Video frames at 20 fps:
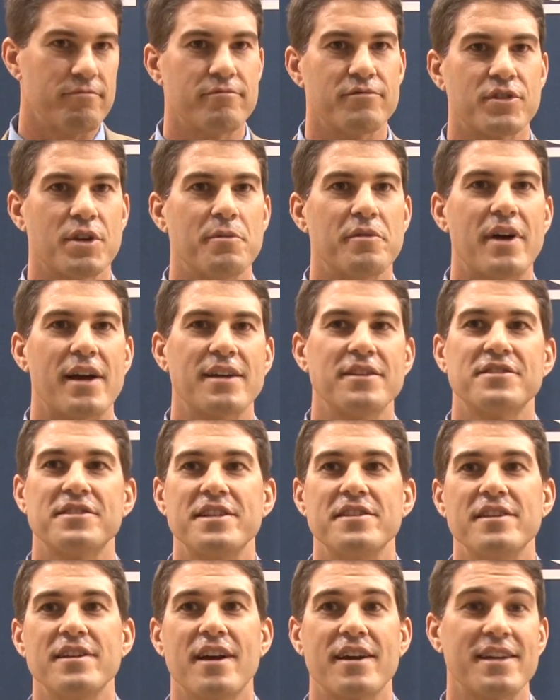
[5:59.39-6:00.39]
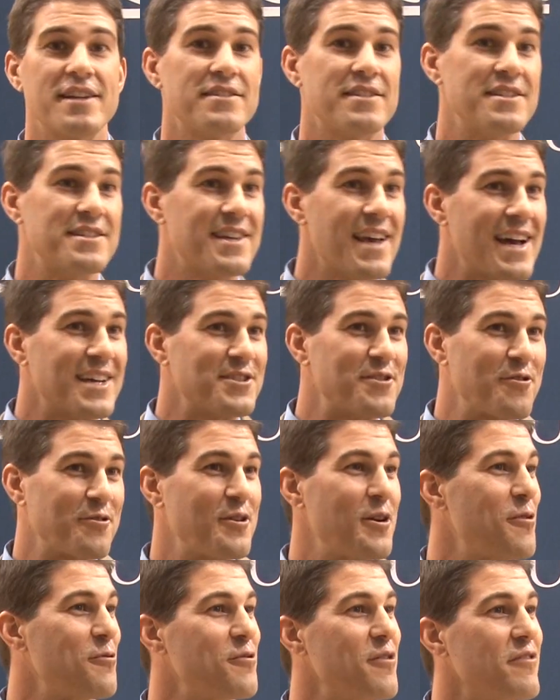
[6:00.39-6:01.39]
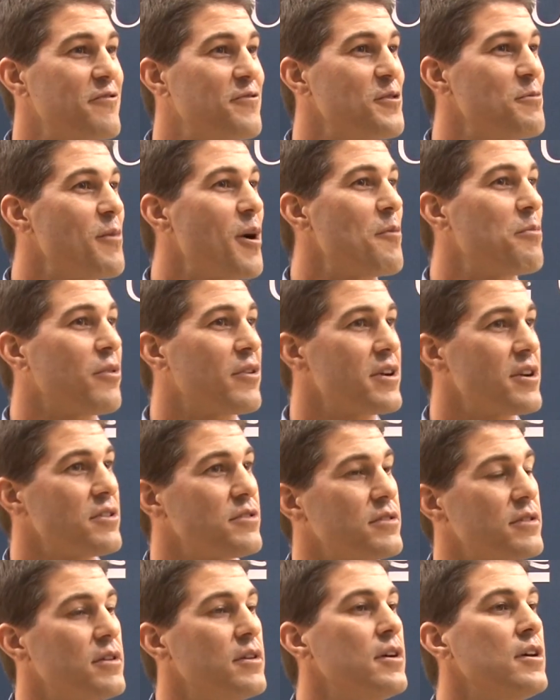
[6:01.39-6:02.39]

Some of you, I can see, these guys in our gold are our football players.